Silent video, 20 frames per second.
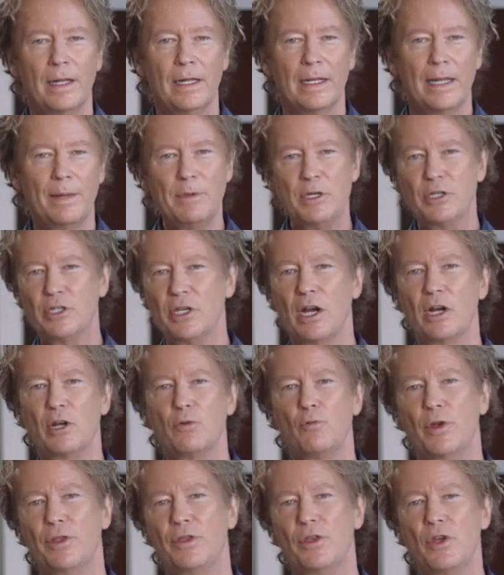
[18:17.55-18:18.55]
Let me share
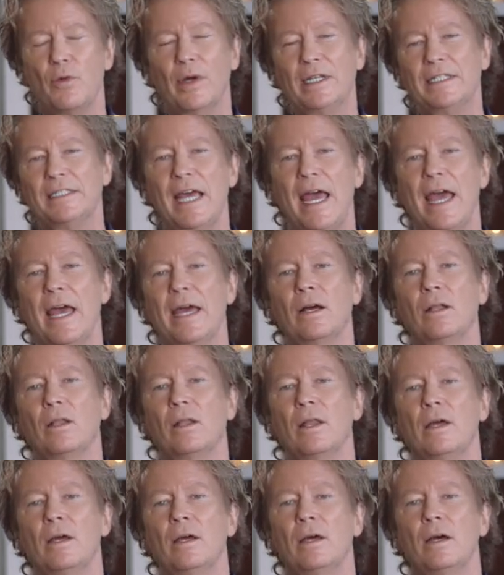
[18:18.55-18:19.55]
with you a tale
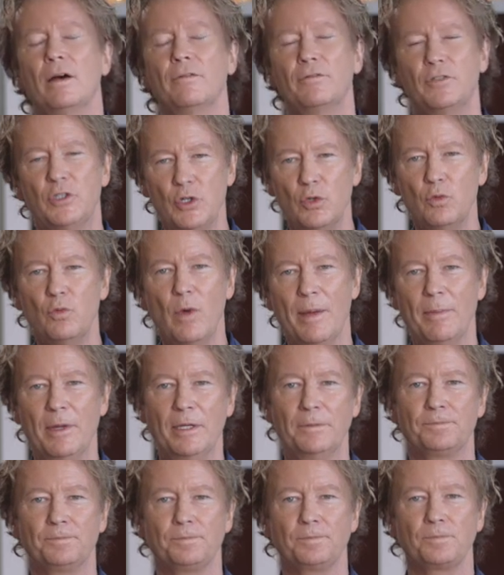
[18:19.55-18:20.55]
of two women.
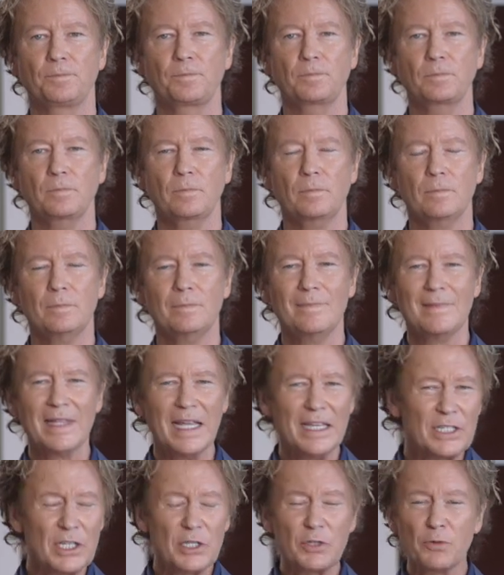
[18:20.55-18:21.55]

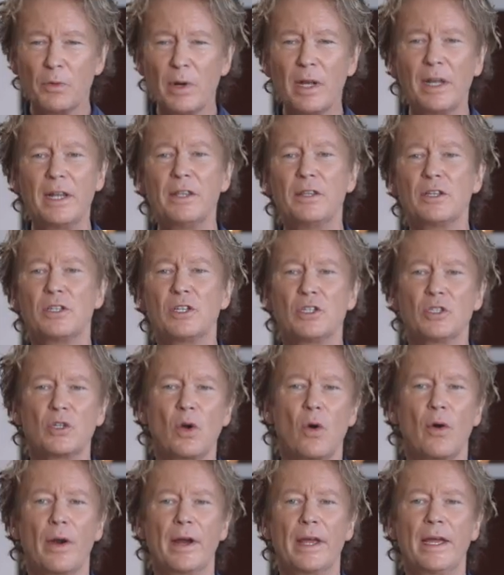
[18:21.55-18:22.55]
This is really the
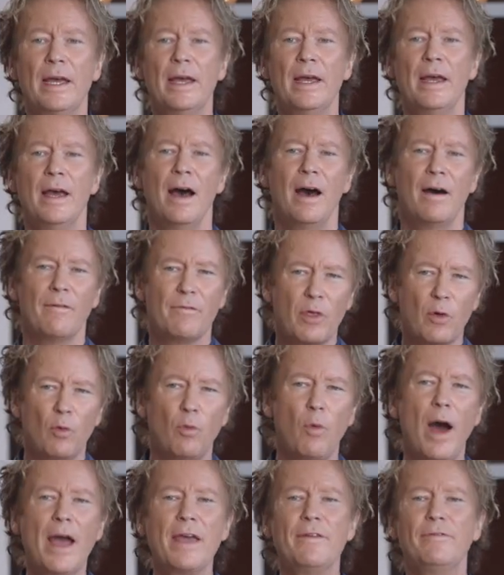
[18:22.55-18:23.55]
story of the
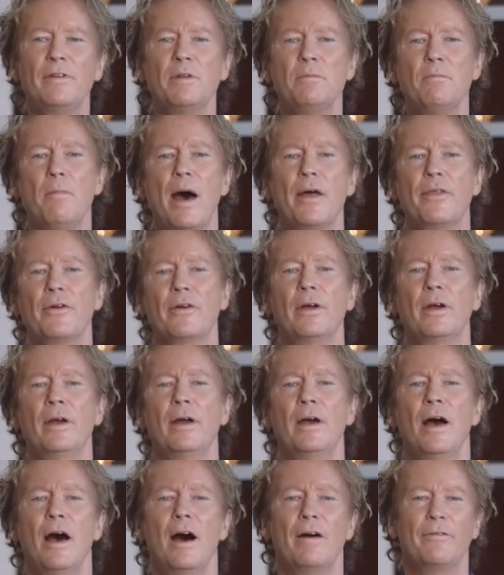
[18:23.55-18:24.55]
wife and mother
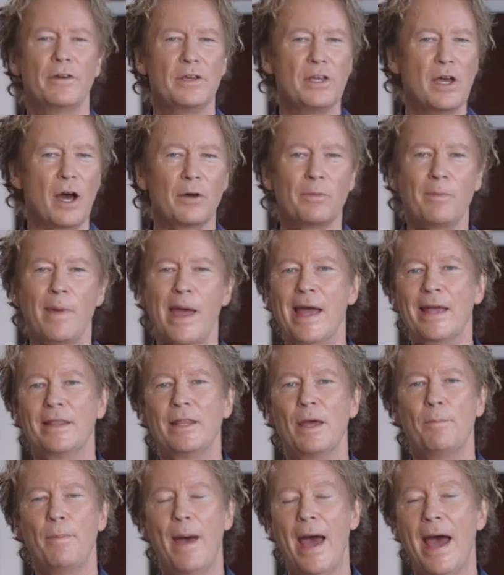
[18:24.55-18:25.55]
of a young man
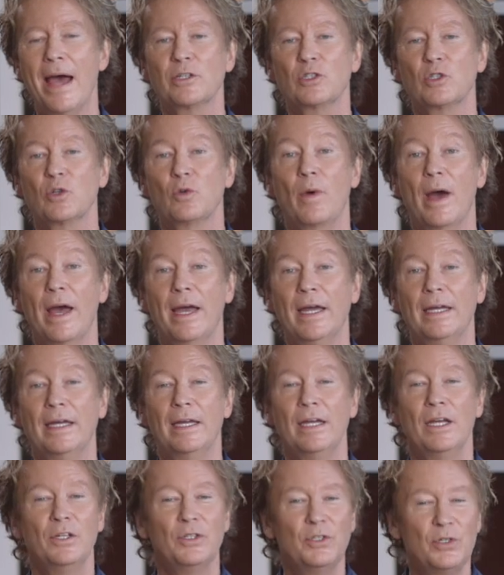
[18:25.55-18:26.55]
that passed away
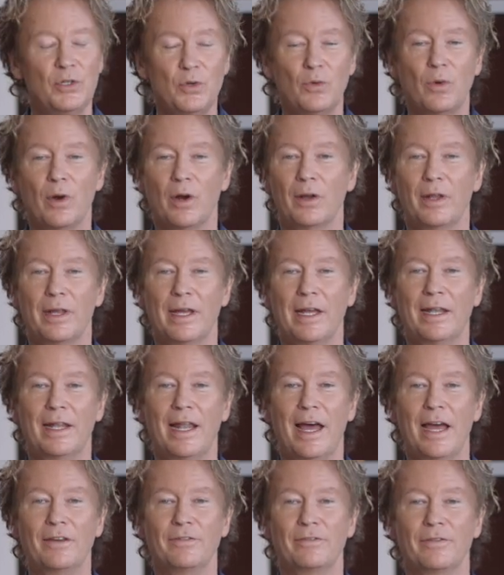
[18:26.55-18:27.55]
too early in
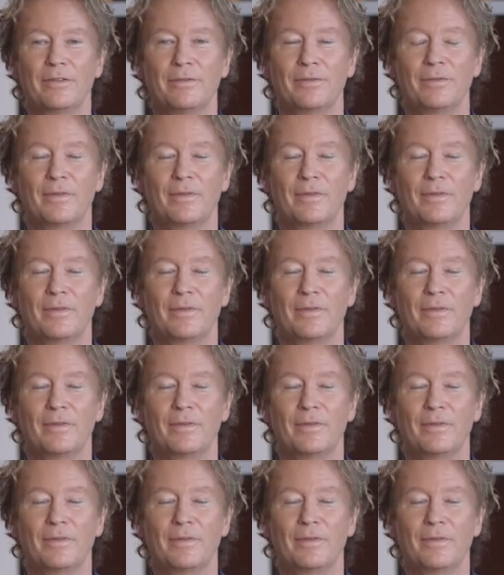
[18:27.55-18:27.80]
life.